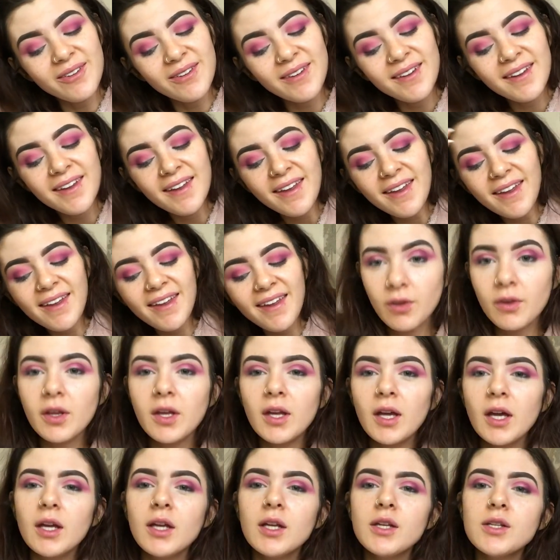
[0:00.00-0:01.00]
I think
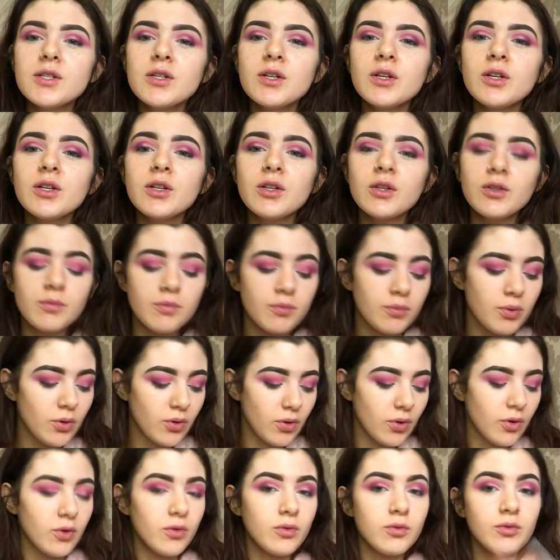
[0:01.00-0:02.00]
I need to
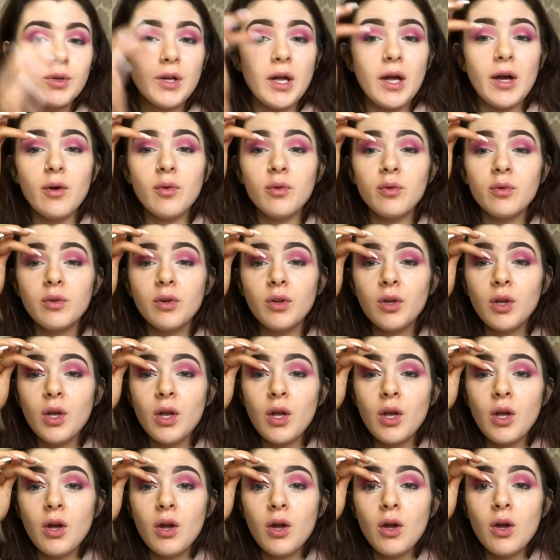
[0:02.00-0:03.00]
put now
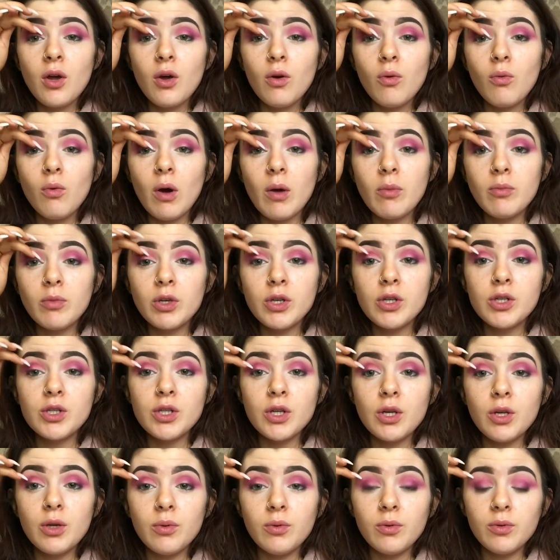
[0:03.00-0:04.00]
what I'm going to
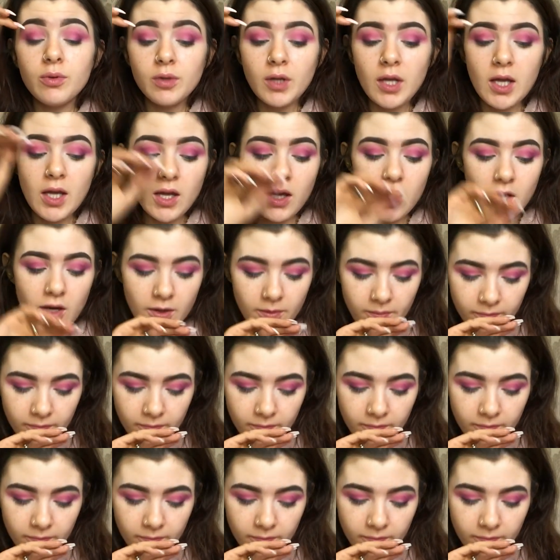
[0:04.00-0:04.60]
do here.